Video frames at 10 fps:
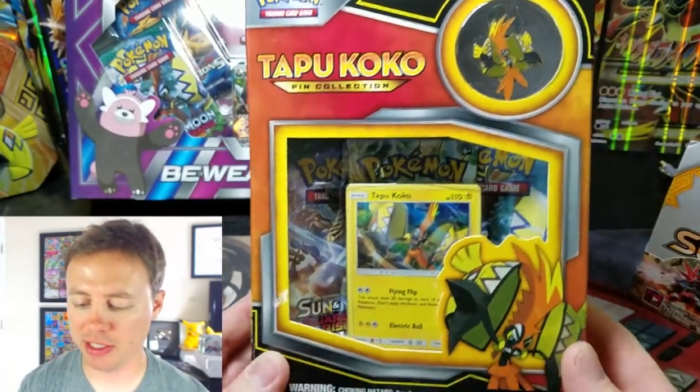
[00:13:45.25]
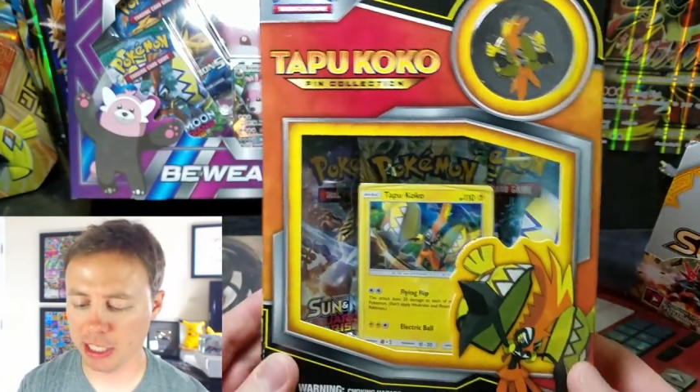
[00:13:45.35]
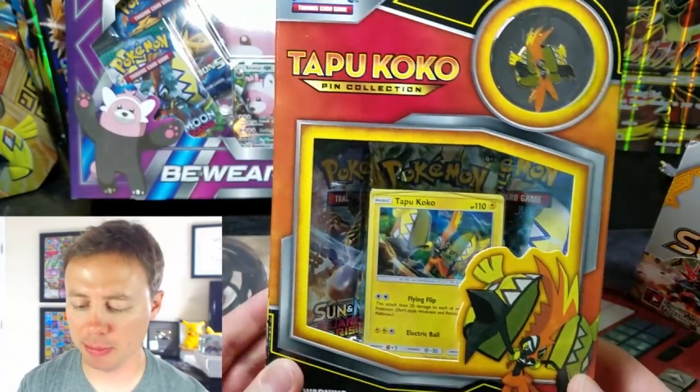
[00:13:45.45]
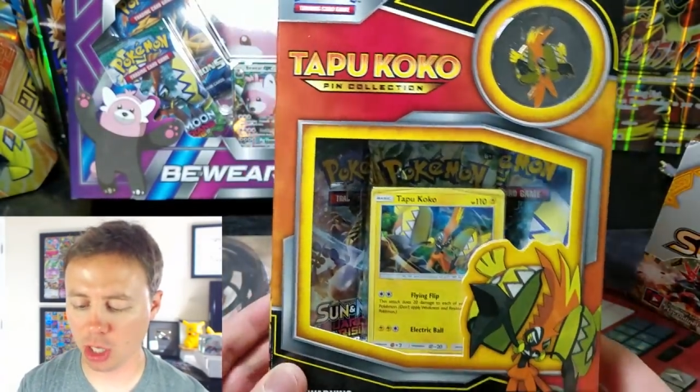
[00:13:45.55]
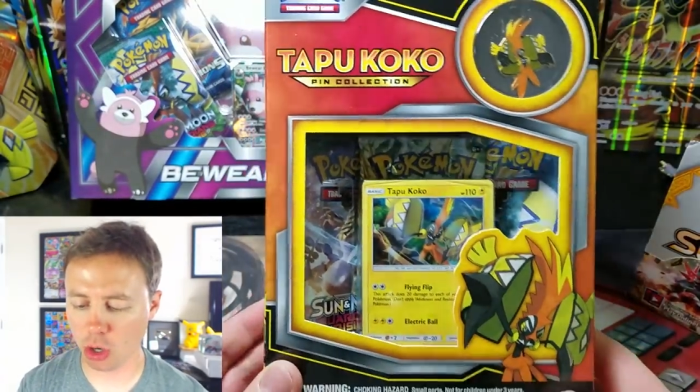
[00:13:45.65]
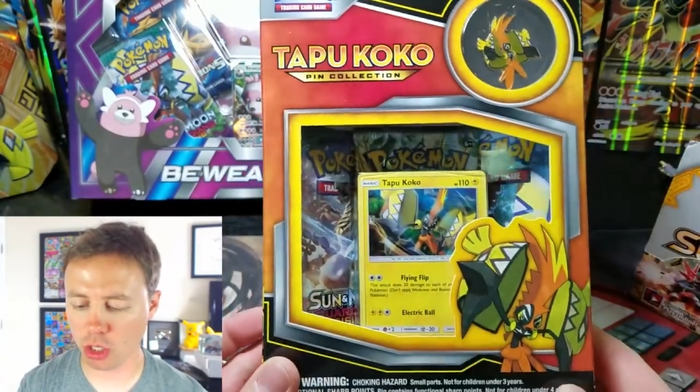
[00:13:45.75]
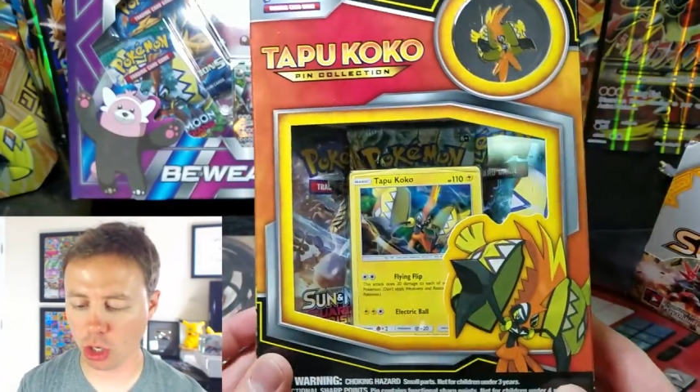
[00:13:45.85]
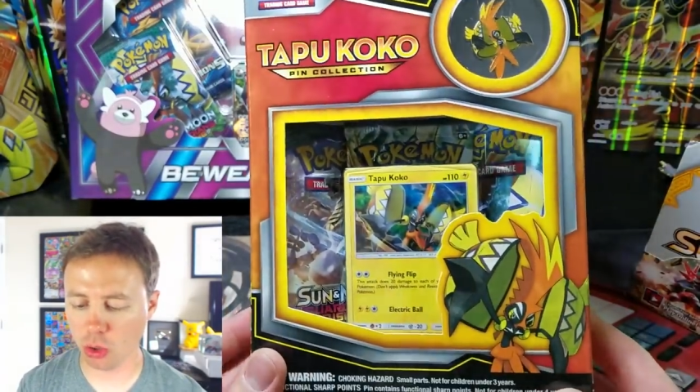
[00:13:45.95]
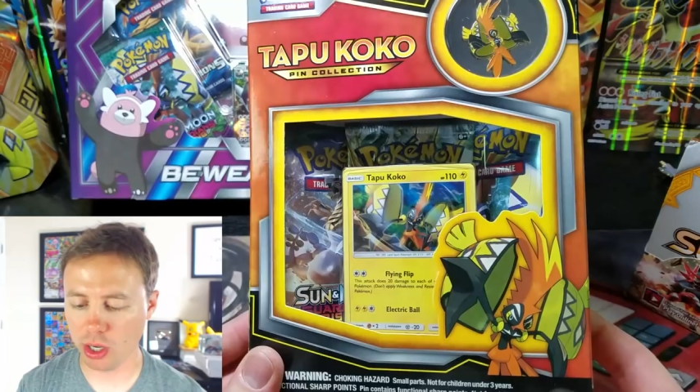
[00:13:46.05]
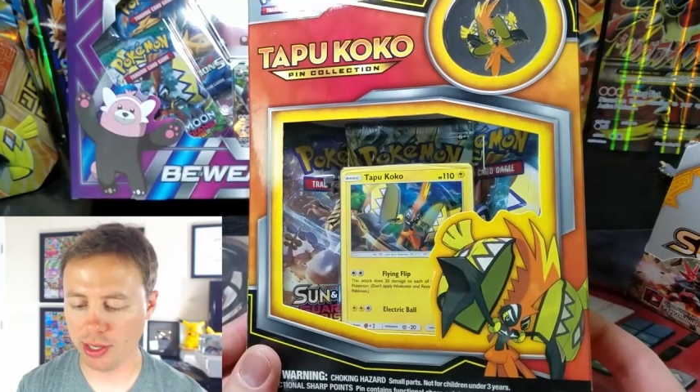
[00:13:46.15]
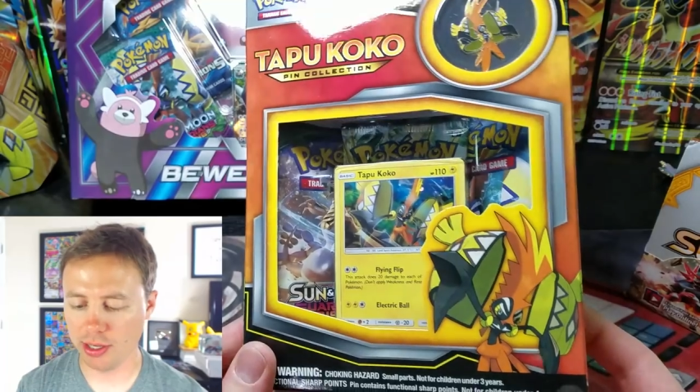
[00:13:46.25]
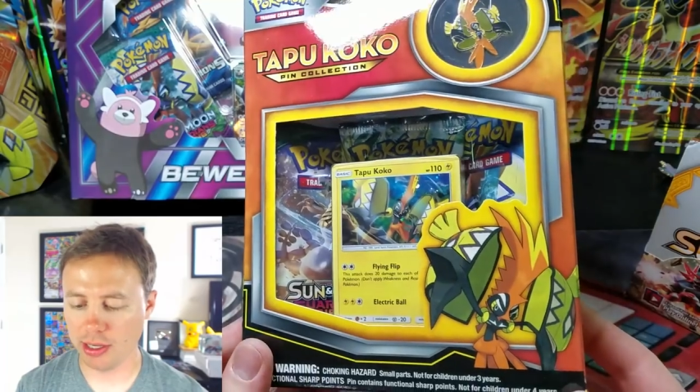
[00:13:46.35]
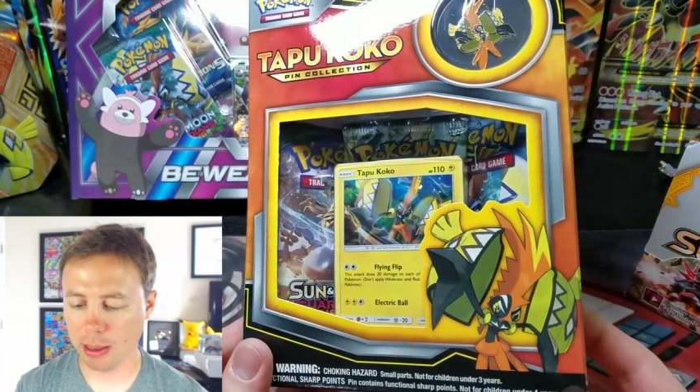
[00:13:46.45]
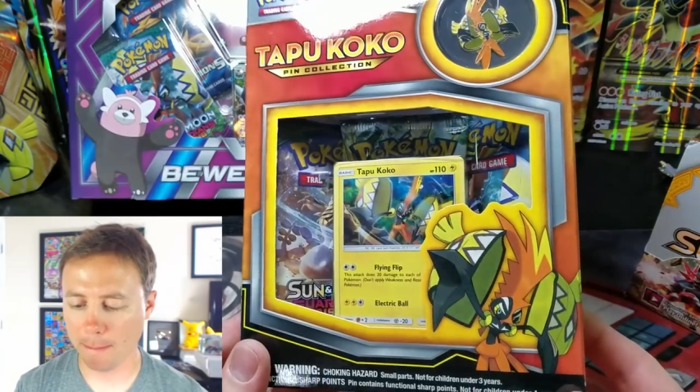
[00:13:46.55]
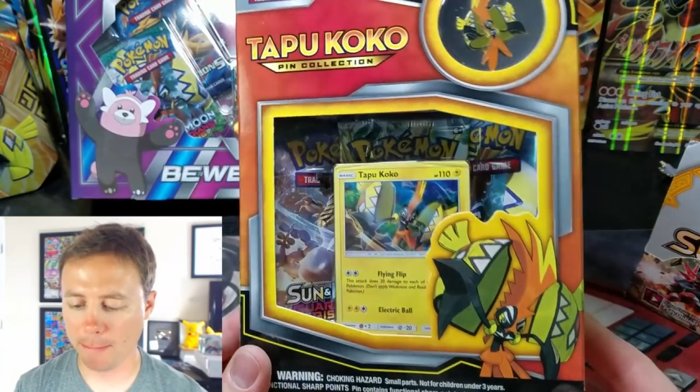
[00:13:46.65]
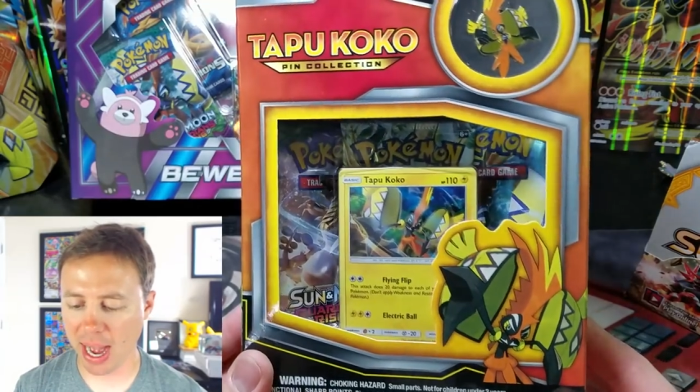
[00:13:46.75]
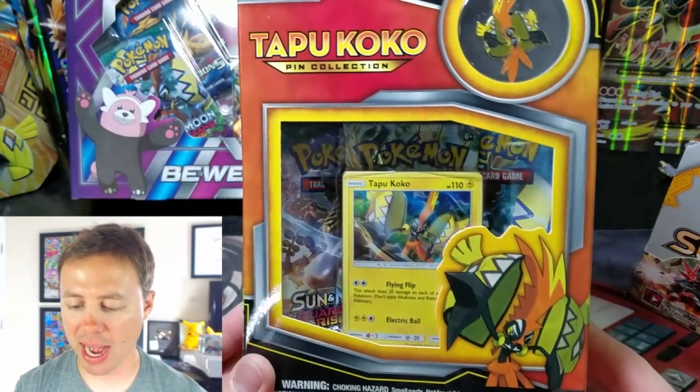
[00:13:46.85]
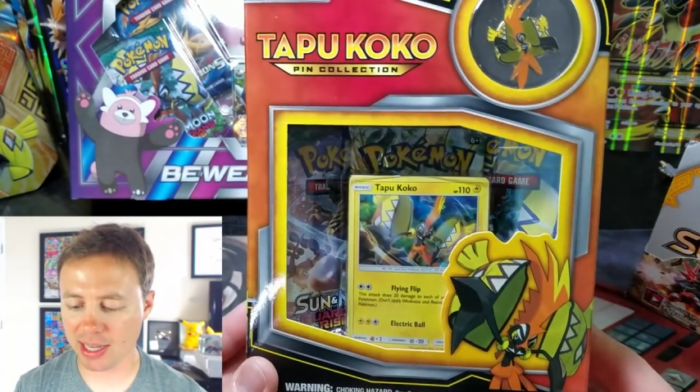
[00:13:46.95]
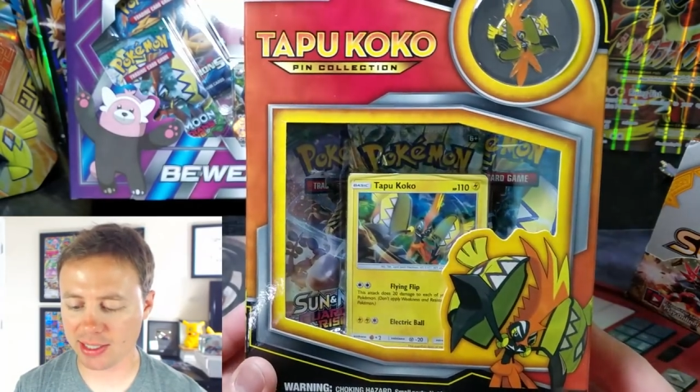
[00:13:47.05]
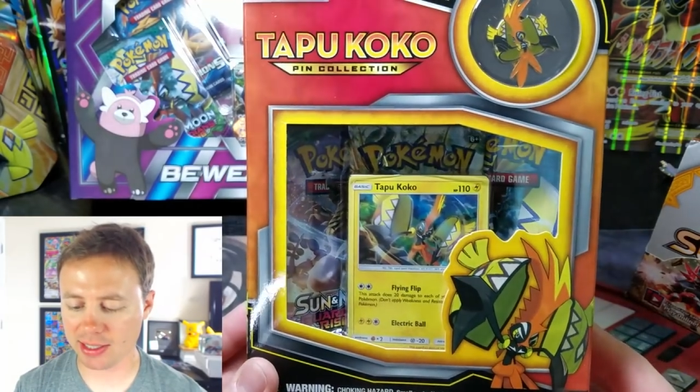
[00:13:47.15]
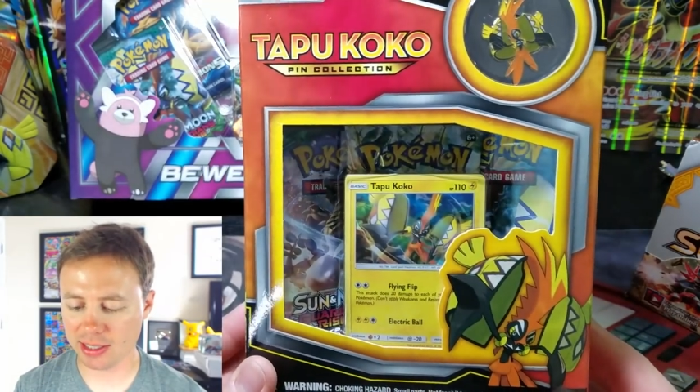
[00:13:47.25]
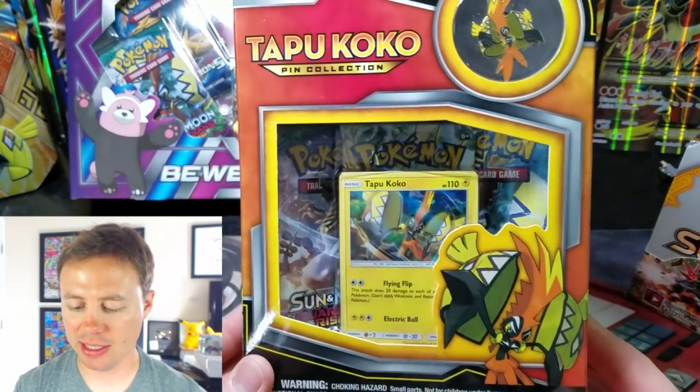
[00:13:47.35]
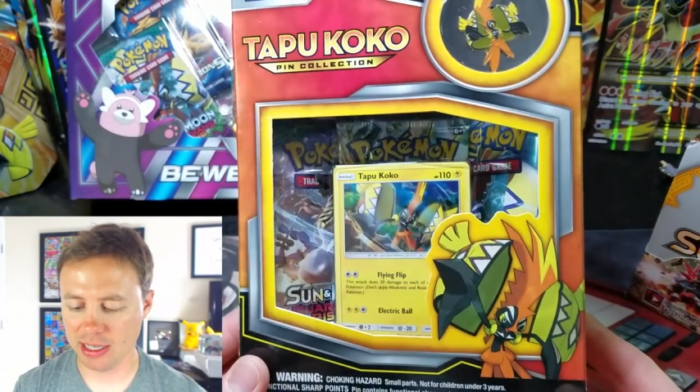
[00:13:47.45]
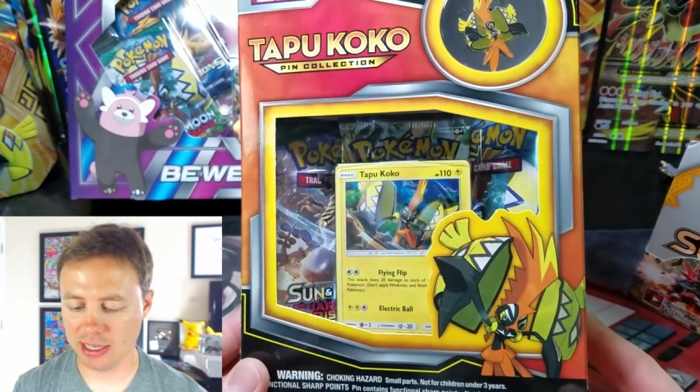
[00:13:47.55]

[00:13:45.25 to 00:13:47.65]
Team Coco box.